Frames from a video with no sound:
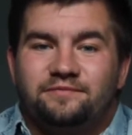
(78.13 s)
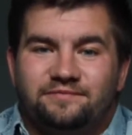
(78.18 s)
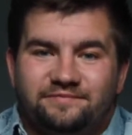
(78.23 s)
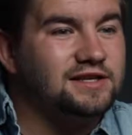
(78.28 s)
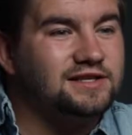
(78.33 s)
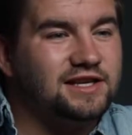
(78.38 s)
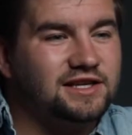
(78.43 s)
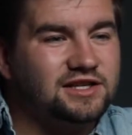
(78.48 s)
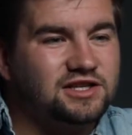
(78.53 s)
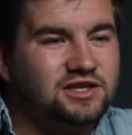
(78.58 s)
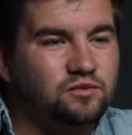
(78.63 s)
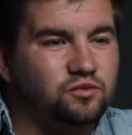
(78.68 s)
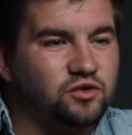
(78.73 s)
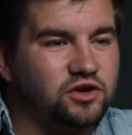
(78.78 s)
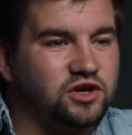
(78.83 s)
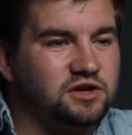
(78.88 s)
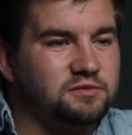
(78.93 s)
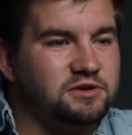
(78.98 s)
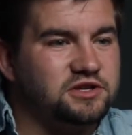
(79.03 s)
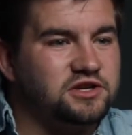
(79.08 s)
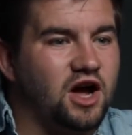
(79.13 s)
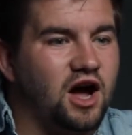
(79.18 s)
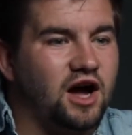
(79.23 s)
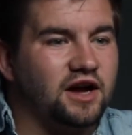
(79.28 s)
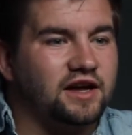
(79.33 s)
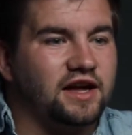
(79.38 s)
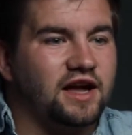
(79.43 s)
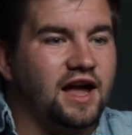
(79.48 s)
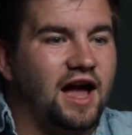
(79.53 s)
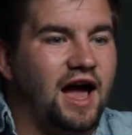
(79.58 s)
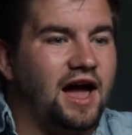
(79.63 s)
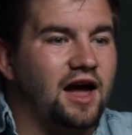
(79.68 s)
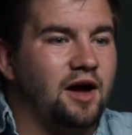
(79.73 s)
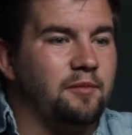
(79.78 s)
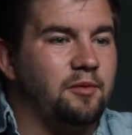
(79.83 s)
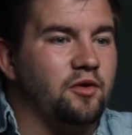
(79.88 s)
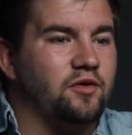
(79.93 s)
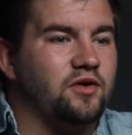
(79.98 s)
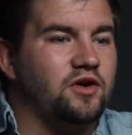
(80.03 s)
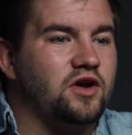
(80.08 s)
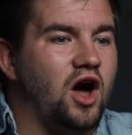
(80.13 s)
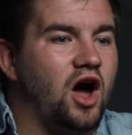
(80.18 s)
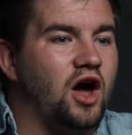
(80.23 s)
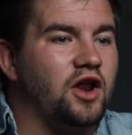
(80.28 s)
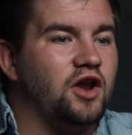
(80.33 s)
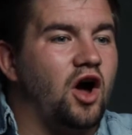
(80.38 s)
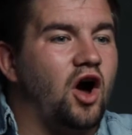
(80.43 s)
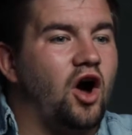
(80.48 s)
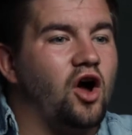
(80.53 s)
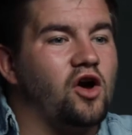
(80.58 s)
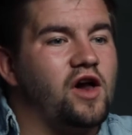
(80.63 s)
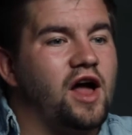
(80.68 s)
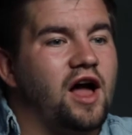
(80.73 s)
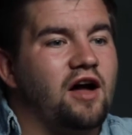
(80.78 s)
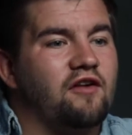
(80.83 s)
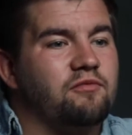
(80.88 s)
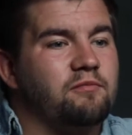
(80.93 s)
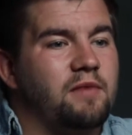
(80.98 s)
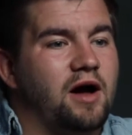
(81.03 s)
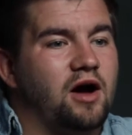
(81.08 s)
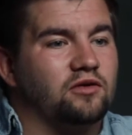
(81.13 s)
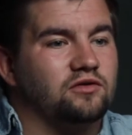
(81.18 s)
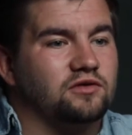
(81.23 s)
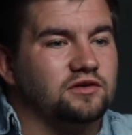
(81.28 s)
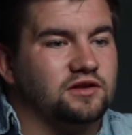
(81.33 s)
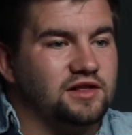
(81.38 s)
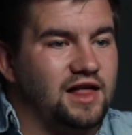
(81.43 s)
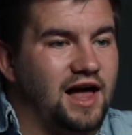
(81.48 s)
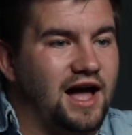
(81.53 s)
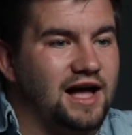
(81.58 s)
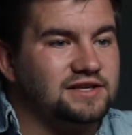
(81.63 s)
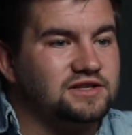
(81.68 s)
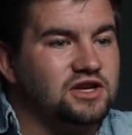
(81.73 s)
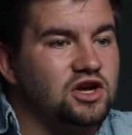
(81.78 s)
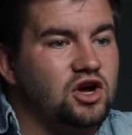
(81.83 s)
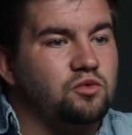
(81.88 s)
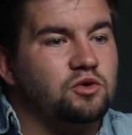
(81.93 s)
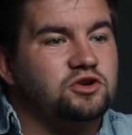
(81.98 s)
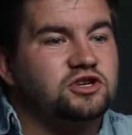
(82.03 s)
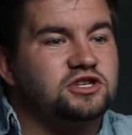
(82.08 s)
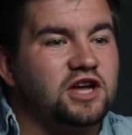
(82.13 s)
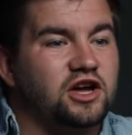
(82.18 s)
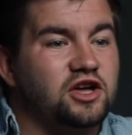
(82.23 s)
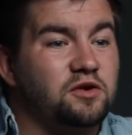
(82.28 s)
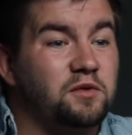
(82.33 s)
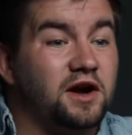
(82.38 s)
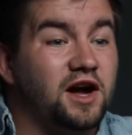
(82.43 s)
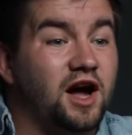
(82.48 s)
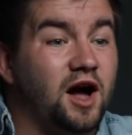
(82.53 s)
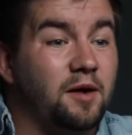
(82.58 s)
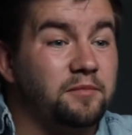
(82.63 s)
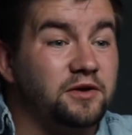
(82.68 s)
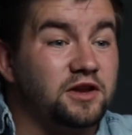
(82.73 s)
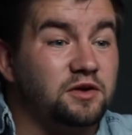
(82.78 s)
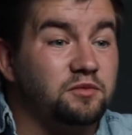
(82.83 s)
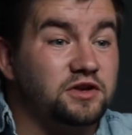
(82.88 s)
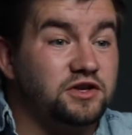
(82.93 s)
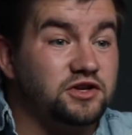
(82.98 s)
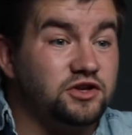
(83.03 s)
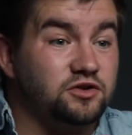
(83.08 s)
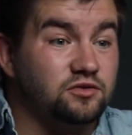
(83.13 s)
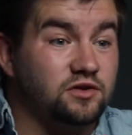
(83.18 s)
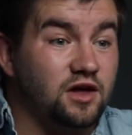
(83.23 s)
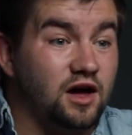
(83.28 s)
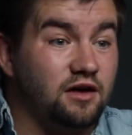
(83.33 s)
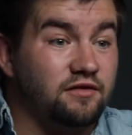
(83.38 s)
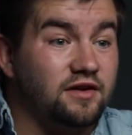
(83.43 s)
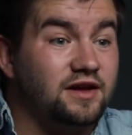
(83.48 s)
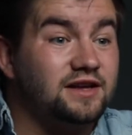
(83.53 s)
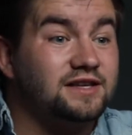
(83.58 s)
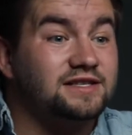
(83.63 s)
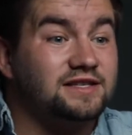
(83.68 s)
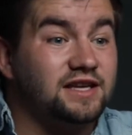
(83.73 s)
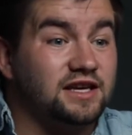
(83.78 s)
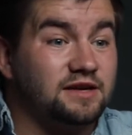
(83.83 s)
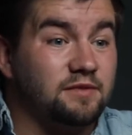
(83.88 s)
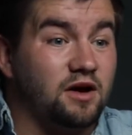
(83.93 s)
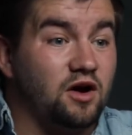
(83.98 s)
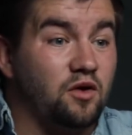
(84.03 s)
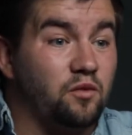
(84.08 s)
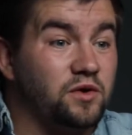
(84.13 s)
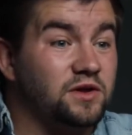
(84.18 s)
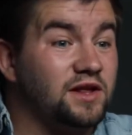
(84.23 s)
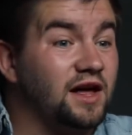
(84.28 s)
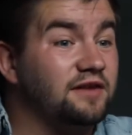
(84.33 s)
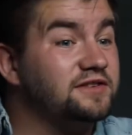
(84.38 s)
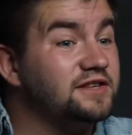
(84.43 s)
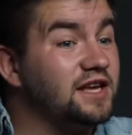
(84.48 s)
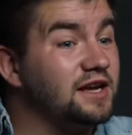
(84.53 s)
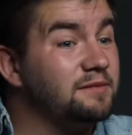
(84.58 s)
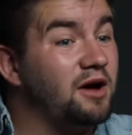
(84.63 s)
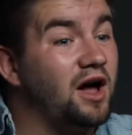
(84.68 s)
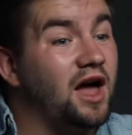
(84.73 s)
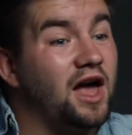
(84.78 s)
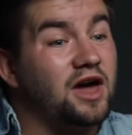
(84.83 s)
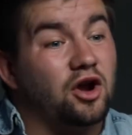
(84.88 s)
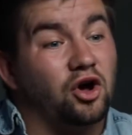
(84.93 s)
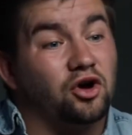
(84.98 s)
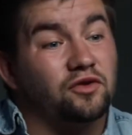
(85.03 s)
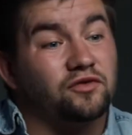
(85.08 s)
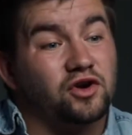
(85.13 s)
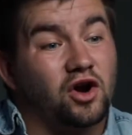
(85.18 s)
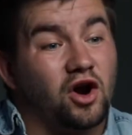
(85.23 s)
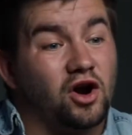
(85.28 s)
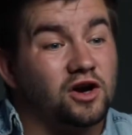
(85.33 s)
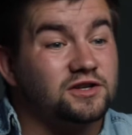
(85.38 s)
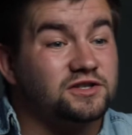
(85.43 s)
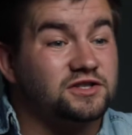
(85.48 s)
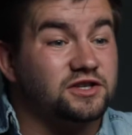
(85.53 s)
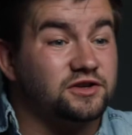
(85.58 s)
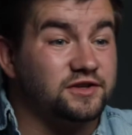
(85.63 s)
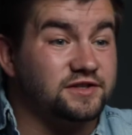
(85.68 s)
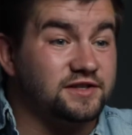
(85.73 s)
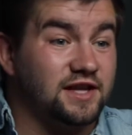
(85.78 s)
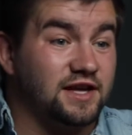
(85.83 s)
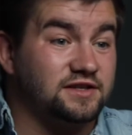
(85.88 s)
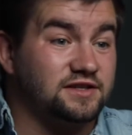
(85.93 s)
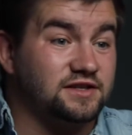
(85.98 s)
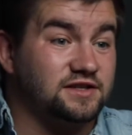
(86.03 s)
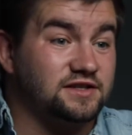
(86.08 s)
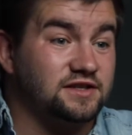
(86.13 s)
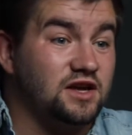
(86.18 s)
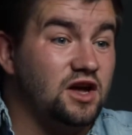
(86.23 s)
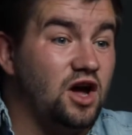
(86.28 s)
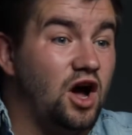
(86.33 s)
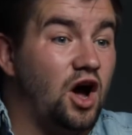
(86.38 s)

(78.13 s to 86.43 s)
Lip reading: Since we're going to be talking about non-RF mount glass, we should tell you what company we do love, Sigma. We love Sigma and all of their Art Series lenses.